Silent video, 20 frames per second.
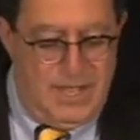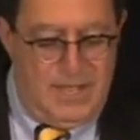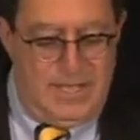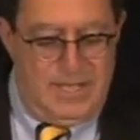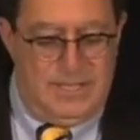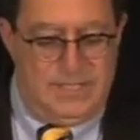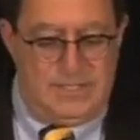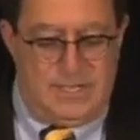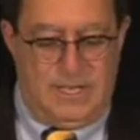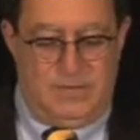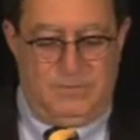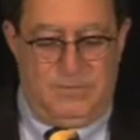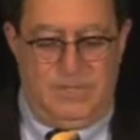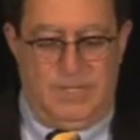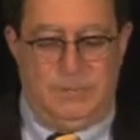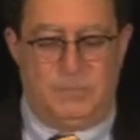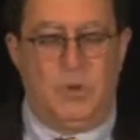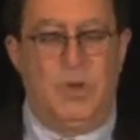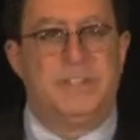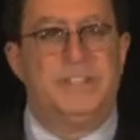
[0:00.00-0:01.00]
He's
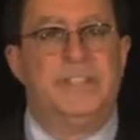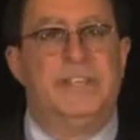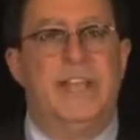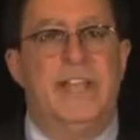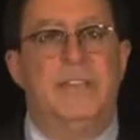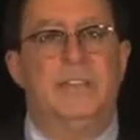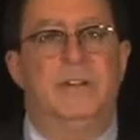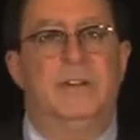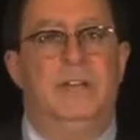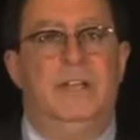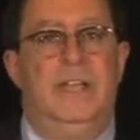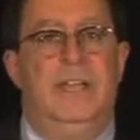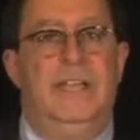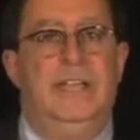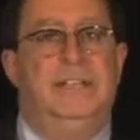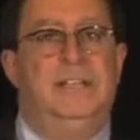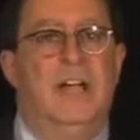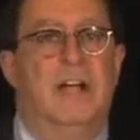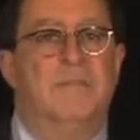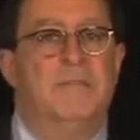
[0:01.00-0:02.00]
really brought together
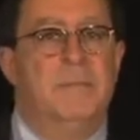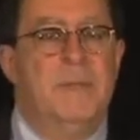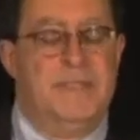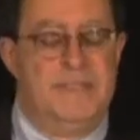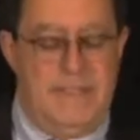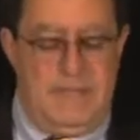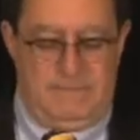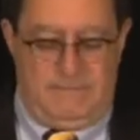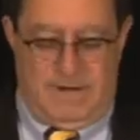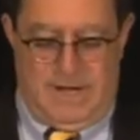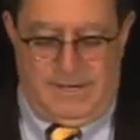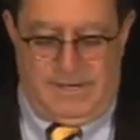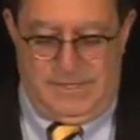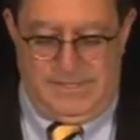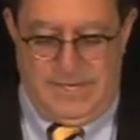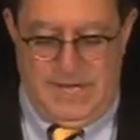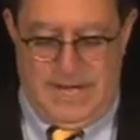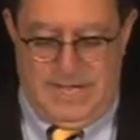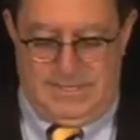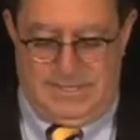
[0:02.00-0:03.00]
a government that
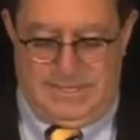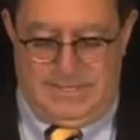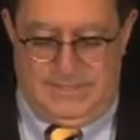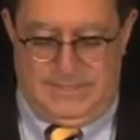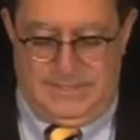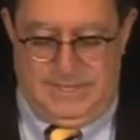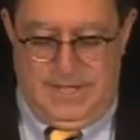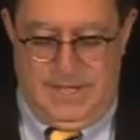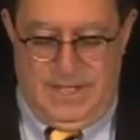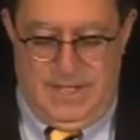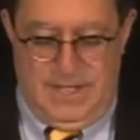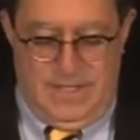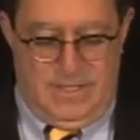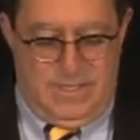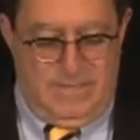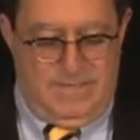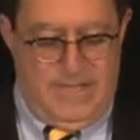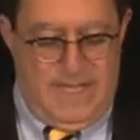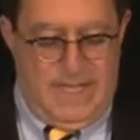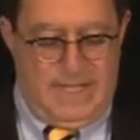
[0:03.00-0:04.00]
recognizes
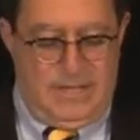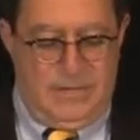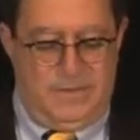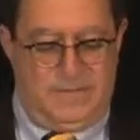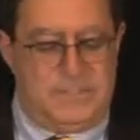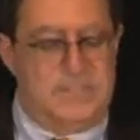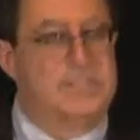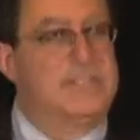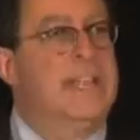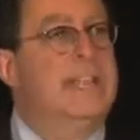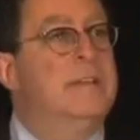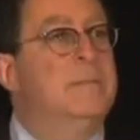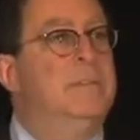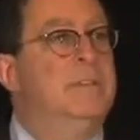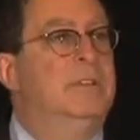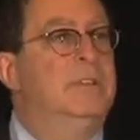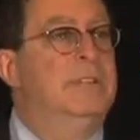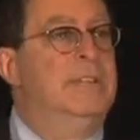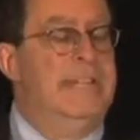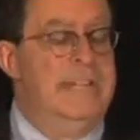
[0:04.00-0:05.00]
the value of
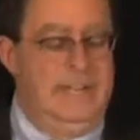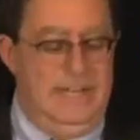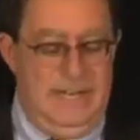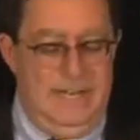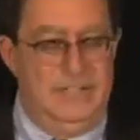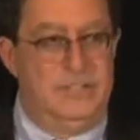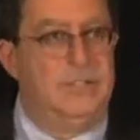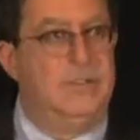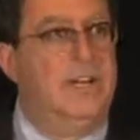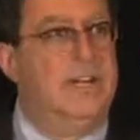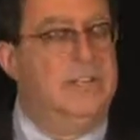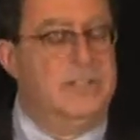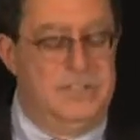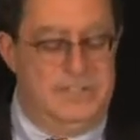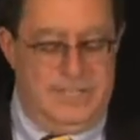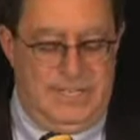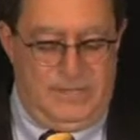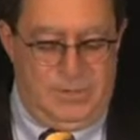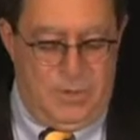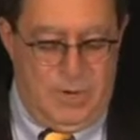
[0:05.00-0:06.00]
sustainability and
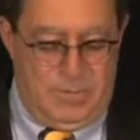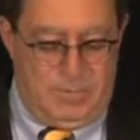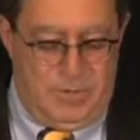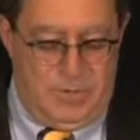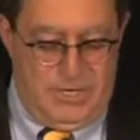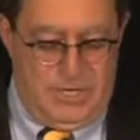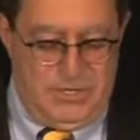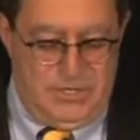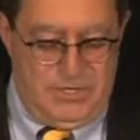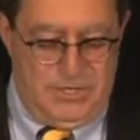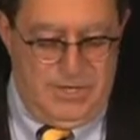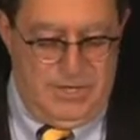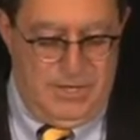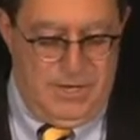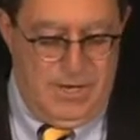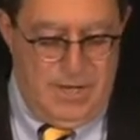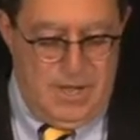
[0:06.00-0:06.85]
interagency cooperation.